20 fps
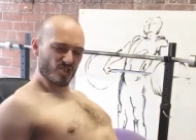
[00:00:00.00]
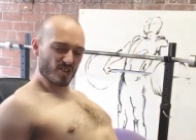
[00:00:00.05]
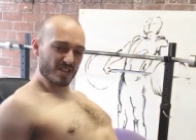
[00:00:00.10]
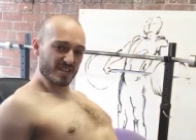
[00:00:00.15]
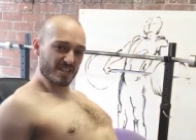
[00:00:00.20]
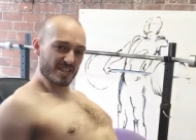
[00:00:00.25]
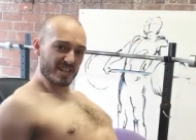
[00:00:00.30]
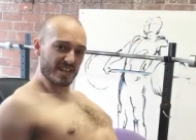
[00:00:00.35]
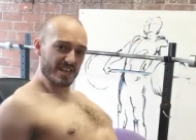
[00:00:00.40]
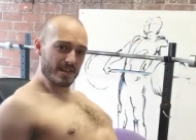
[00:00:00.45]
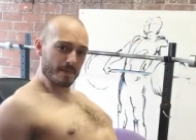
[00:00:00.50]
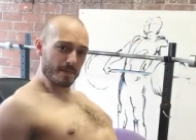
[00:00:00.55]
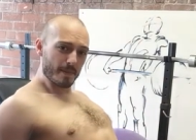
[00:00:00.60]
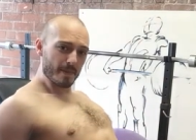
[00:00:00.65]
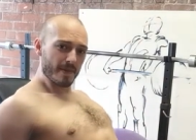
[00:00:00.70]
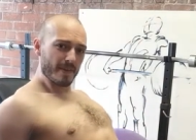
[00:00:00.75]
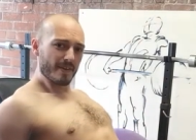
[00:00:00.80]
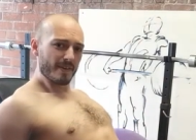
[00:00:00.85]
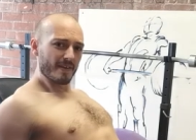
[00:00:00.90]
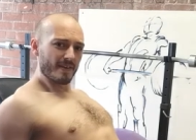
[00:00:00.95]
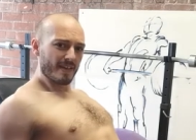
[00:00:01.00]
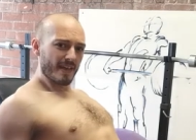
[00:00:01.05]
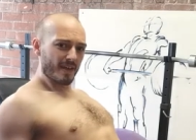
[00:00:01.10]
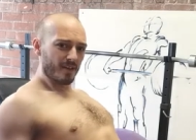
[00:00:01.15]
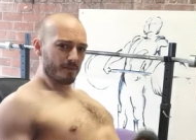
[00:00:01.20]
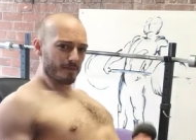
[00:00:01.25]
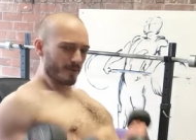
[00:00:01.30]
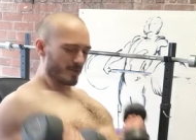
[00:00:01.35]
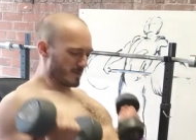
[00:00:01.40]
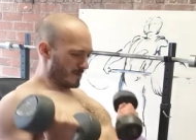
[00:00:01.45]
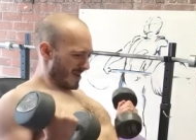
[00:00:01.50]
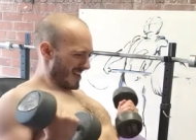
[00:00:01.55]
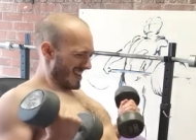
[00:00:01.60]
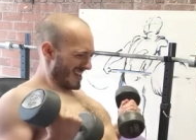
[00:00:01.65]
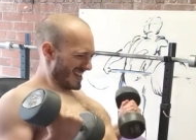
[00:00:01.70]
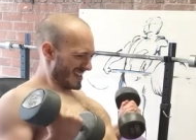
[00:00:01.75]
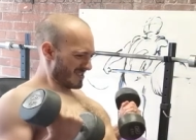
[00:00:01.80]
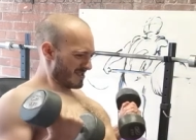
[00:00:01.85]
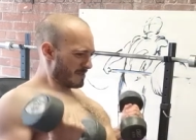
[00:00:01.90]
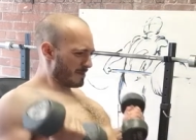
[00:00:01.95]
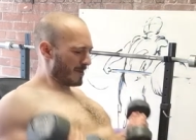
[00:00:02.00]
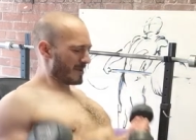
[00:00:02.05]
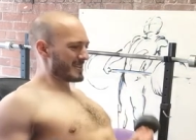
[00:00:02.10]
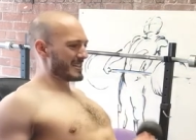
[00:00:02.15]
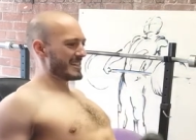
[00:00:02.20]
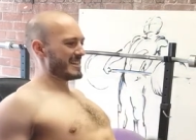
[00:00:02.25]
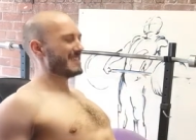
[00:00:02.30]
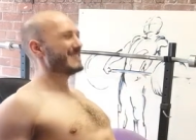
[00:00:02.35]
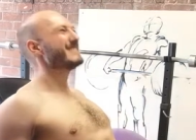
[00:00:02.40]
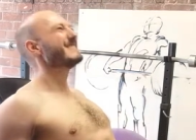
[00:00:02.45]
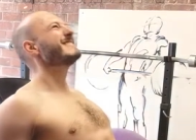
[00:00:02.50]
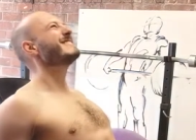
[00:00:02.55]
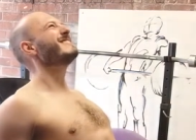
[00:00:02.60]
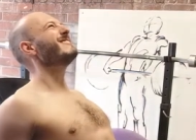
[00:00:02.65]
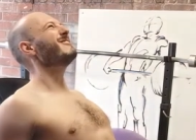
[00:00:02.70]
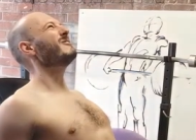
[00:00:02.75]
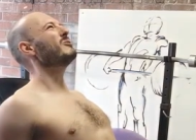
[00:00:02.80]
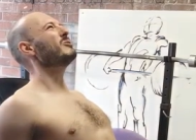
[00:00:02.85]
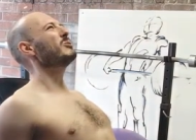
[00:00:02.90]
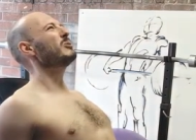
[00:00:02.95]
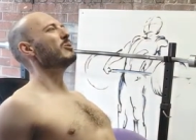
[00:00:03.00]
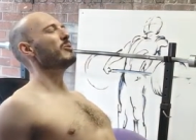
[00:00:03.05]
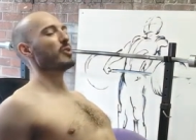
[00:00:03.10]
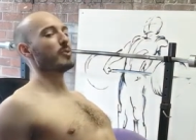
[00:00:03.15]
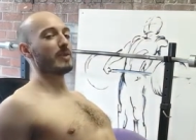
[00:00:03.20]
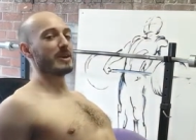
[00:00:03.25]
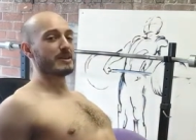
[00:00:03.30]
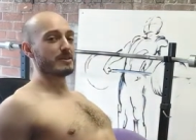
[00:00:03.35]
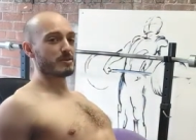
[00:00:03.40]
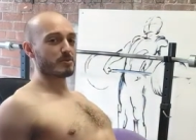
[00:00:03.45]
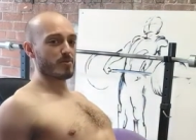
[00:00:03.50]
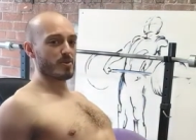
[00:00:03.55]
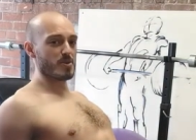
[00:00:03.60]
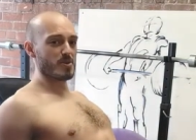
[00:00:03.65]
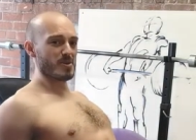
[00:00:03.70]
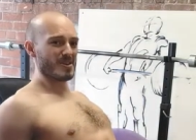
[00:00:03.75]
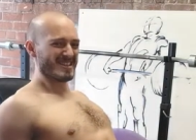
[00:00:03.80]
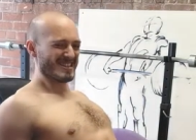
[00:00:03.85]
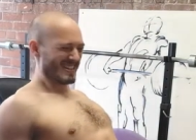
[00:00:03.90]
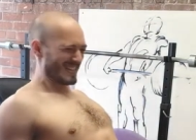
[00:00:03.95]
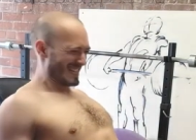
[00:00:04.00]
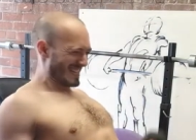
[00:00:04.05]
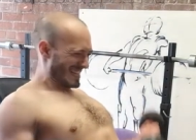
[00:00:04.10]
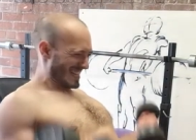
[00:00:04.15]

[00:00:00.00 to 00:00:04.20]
Try and keep elbows behind the body all the way through.